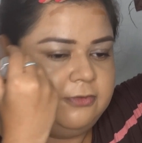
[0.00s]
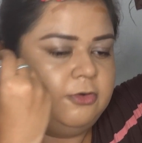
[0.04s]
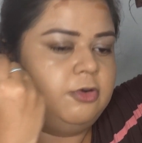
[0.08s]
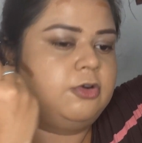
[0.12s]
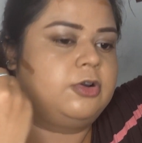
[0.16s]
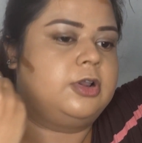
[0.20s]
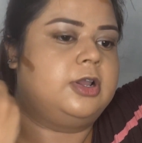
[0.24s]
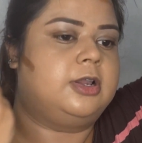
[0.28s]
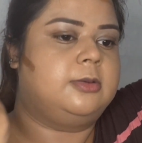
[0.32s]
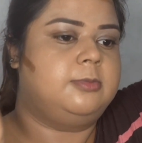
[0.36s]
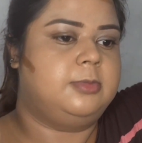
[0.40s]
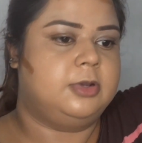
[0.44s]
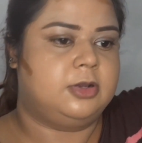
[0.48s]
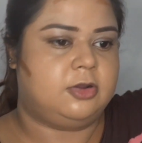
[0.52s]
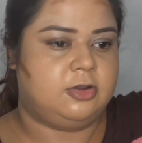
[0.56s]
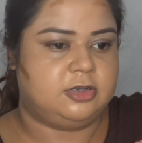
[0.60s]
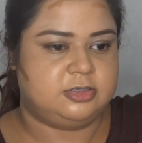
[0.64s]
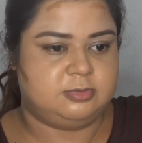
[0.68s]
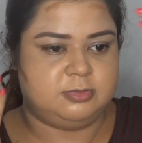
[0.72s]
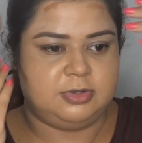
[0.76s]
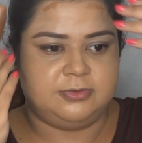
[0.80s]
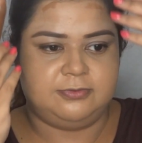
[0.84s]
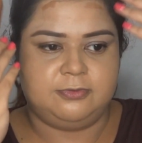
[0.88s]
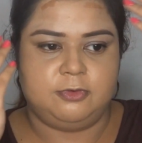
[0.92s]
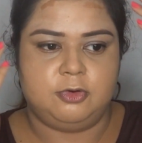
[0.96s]
forehead
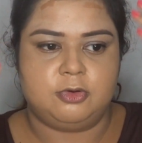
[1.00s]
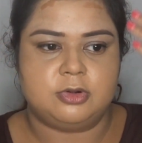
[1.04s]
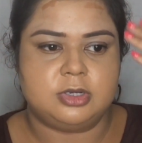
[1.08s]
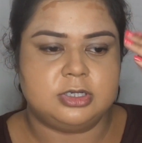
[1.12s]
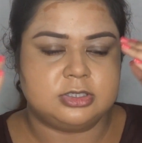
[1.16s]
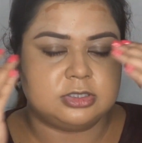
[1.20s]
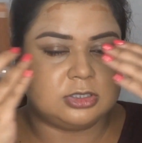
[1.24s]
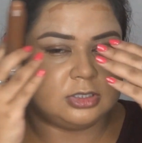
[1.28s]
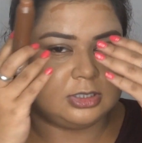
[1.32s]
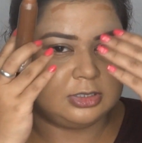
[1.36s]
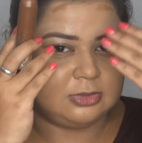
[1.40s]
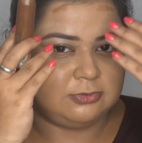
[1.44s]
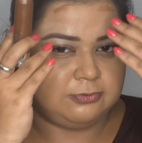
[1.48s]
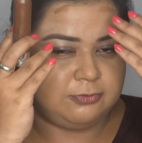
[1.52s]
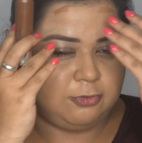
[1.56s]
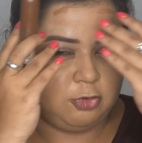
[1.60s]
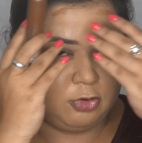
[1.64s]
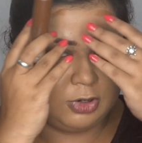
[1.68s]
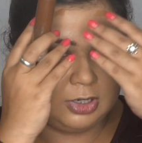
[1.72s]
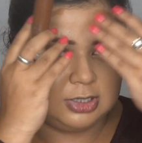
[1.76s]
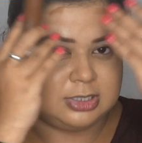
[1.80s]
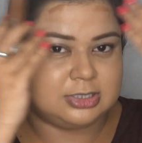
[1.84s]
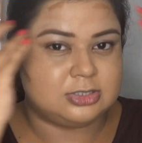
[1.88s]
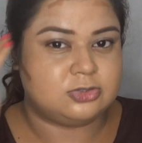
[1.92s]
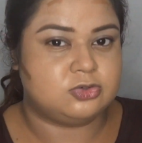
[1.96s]
because my
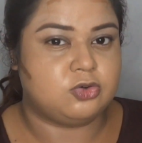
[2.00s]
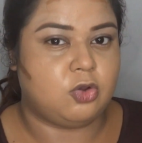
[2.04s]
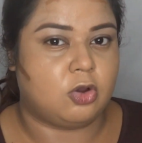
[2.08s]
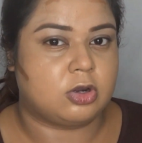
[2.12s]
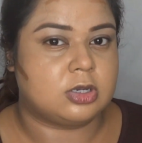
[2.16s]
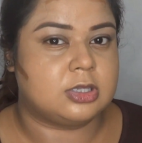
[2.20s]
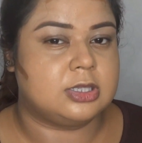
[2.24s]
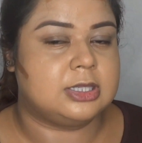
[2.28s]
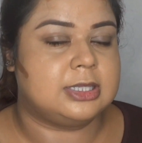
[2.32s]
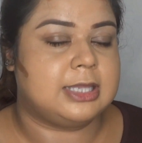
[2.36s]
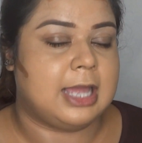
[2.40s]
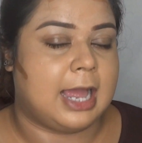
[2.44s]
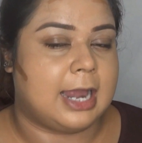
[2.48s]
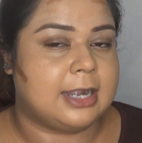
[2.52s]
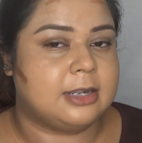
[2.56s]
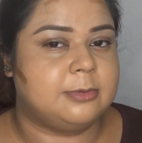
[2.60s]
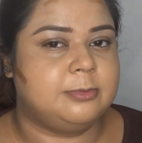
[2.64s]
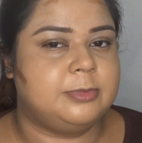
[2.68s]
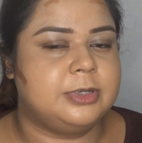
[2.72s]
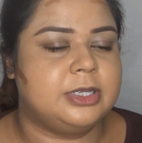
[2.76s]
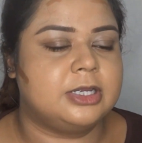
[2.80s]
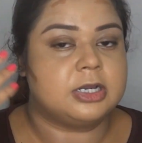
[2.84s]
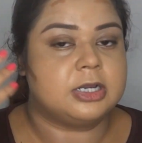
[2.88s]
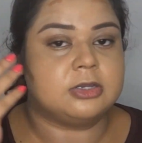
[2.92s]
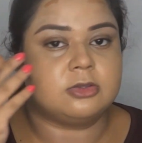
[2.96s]
forehead is not that
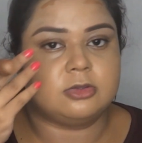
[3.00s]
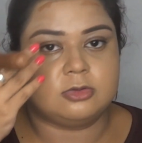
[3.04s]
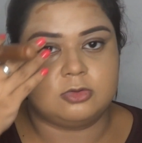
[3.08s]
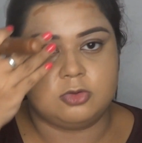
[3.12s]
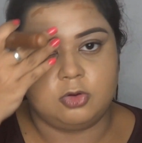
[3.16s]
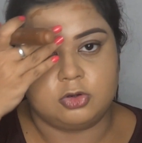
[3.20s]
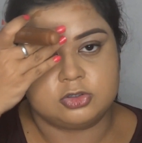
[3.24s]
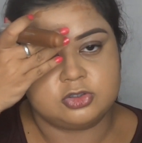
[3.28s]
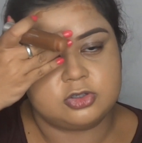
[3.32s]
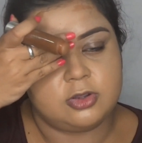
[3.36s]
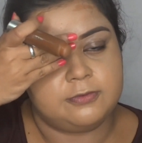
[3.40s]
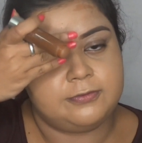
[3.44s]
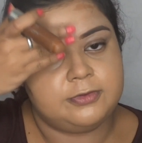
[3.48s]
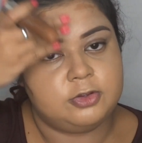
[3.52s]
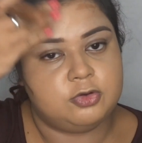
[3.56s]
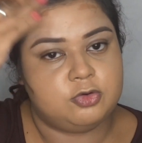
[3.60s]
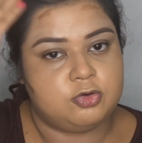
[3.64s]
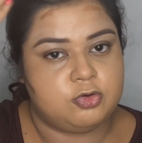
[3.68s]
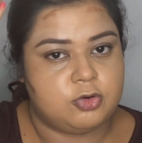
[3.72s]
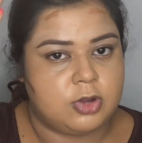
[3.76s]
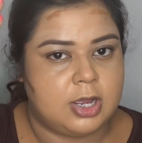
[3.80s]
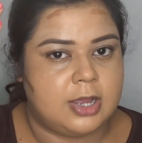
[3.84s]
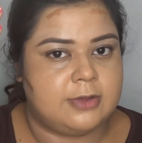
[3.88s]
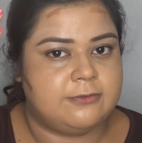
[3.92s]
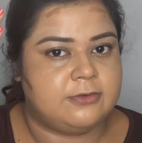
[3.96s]
big, but those of you
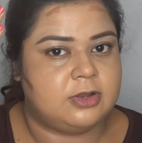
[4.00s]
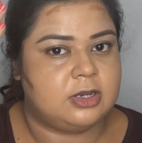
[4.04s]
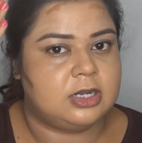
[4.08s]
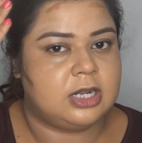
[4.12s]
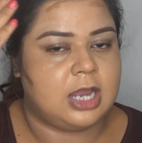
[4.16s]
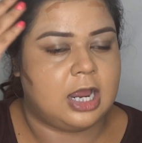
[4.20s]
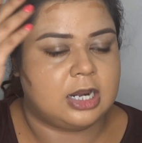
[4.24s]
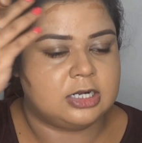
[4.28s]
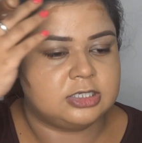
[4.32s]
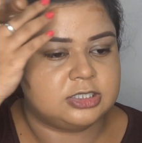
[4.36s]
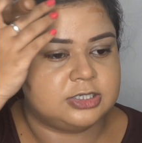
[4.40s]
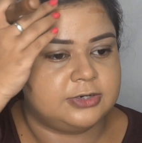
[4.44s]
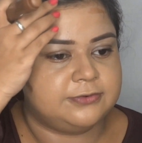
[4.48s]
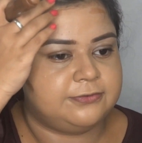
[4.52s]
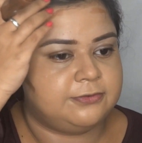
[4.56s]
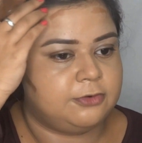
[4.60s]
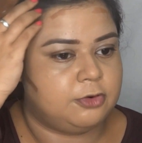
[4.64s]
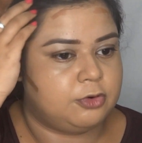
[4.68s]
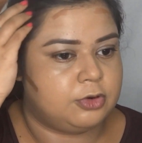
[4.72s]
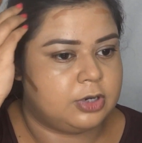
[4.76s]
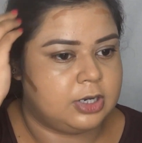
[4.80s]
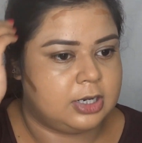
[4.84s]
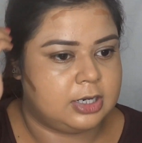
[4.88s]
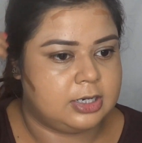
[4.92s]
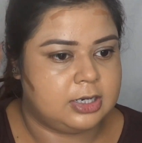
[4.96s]
who have a larger
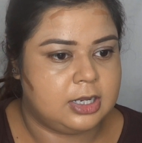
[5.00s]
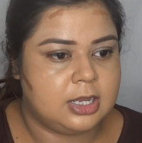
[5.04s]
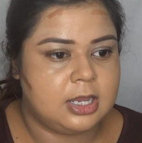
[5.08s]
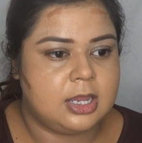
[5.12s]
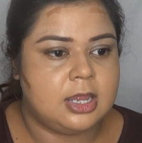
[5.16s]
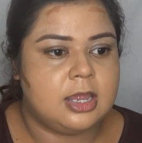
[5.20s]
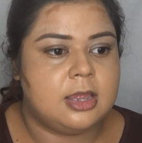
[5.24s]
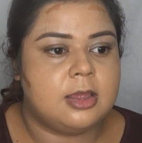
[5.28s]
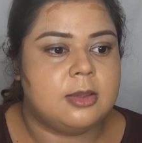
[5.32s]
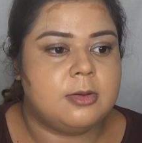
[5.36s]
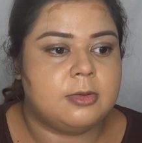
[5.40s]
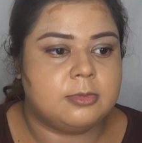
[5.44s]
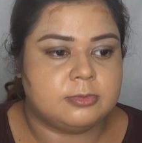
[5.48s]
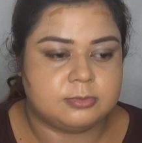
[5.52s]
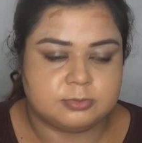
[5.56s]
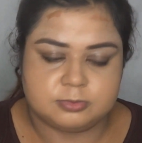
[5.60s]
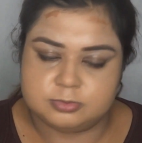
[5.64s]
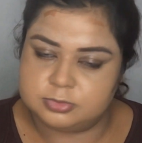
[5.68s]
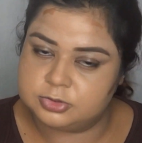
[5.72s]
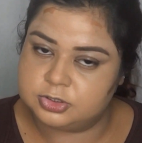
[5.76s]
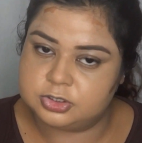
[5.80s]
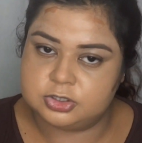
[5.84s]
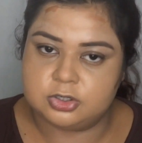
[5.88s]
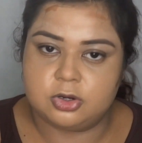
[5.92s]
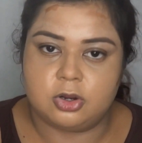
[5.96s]
forehead
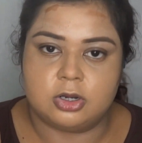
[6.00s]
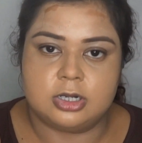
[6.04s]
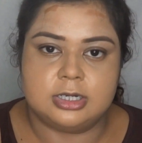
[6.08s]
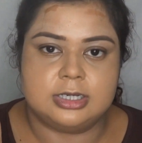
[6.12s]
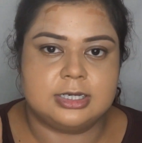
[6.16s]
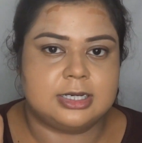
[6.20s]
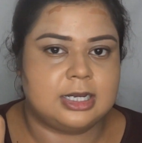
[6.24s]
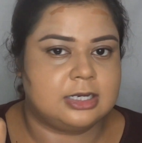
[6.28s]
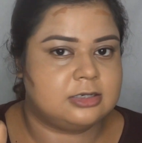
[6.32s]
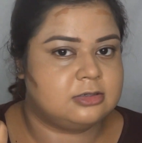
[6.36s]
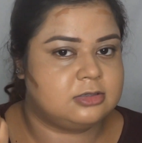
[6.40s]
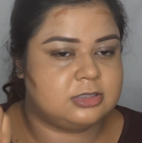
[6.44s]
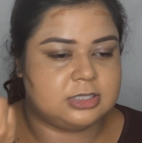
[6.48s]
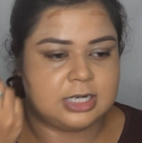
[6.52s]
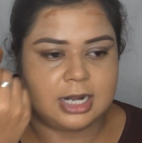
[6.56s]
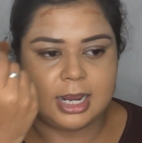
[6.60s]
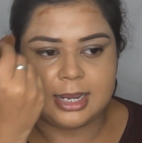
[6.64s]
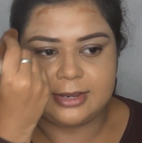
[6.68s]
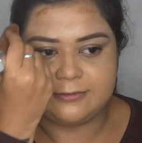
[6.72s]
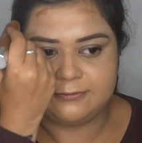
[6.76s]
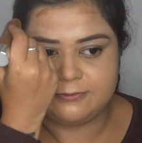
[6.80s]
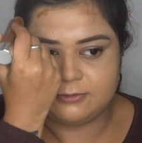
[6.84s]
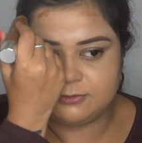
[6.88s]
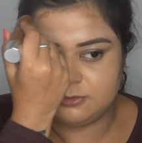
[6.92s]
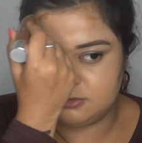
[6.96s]
surely can
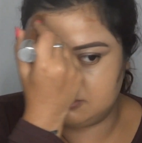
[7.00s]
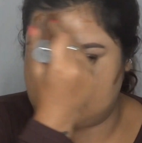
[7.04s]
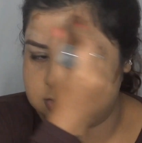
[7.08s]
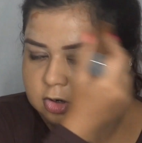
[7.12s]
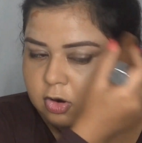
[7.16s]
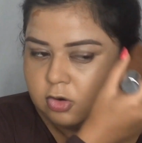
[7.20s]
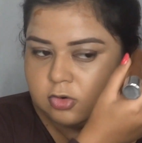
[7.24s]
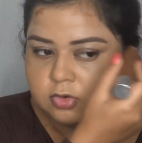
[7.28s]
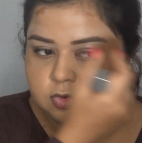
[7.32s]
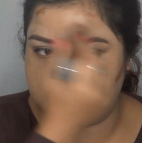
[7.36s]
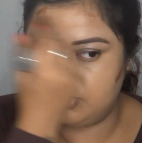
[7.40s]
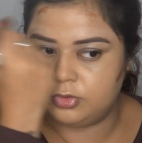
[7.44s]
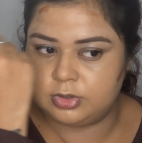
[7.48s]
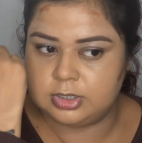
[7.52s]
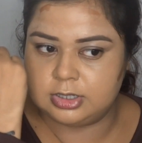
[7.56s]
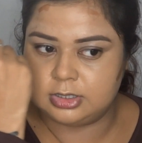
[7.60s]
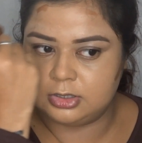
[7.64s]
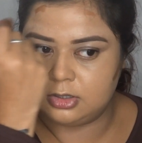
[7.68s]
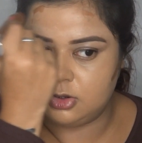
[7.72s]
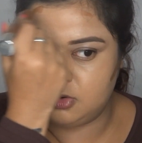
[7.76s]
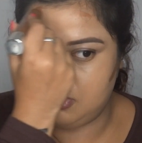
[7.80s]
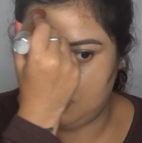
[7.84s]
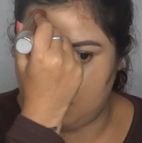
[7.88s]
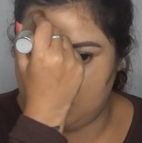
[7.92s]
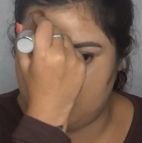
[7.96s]
try contouring
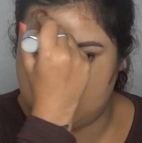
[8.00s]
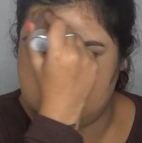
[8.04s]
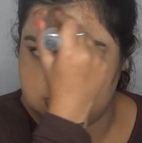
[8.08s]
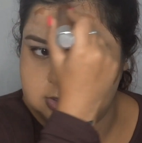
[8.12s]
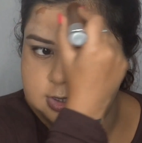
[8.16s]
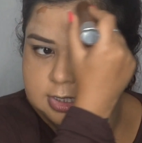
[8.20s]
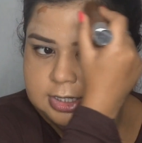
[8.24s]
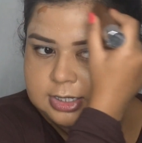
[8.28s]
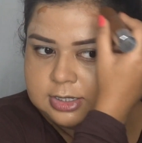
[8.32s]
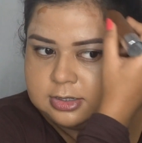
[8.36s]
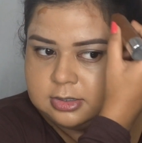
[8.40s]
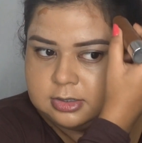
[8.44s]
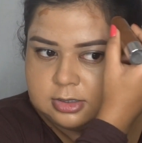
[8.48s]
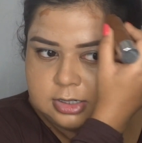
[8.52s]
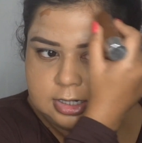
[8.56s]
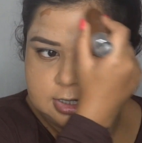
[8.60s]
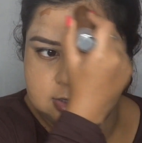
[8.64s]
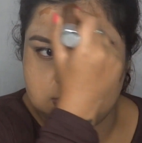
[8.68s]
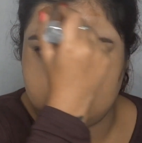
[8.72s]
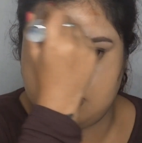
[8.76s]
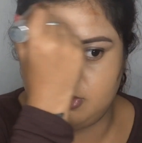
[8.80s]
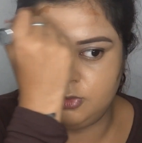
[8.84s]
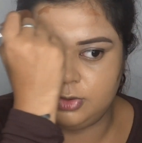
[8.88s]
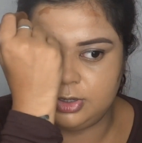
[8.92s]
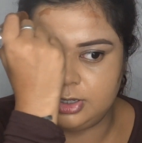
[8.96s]
the whole thing,
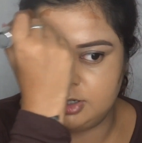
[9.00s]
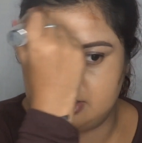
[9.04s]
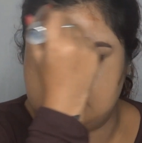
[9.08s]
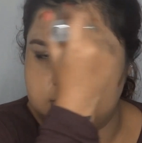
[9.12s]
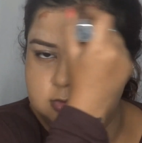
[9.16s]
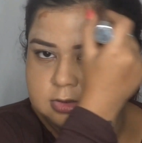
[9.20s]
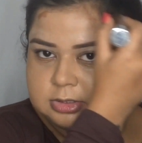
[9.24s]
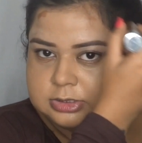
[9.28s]
like going